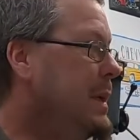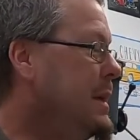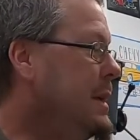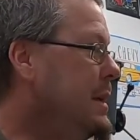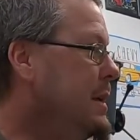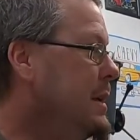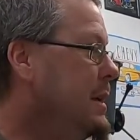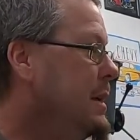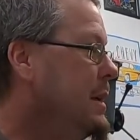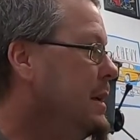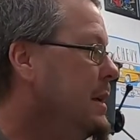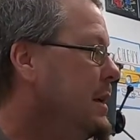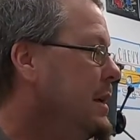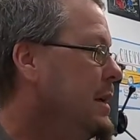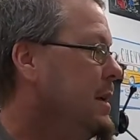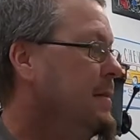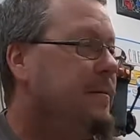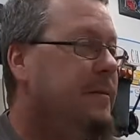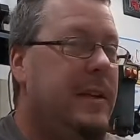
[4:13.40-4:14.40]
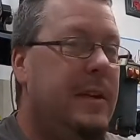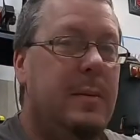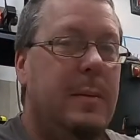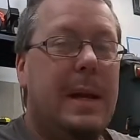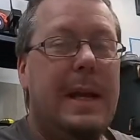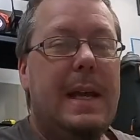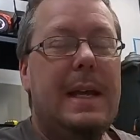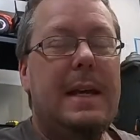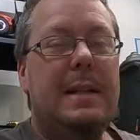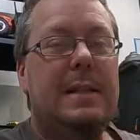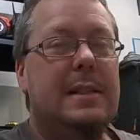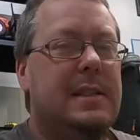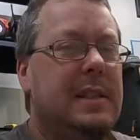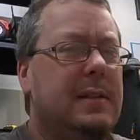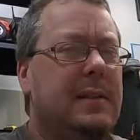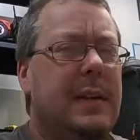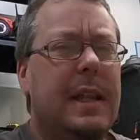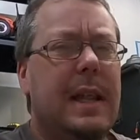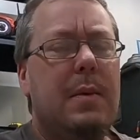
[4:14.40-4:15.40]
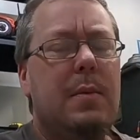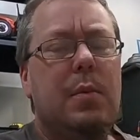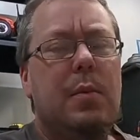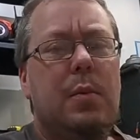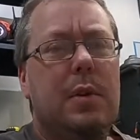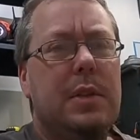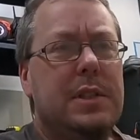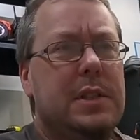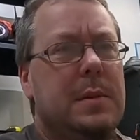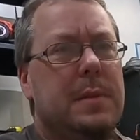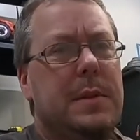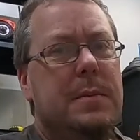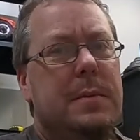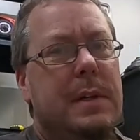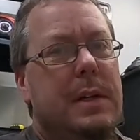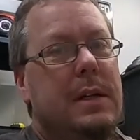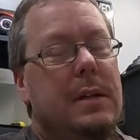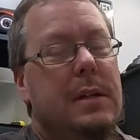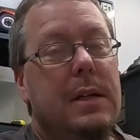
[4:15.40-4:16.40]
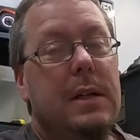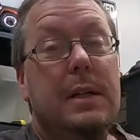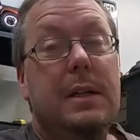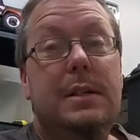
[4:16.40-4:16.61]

but V-band, stuff like that would work so much better.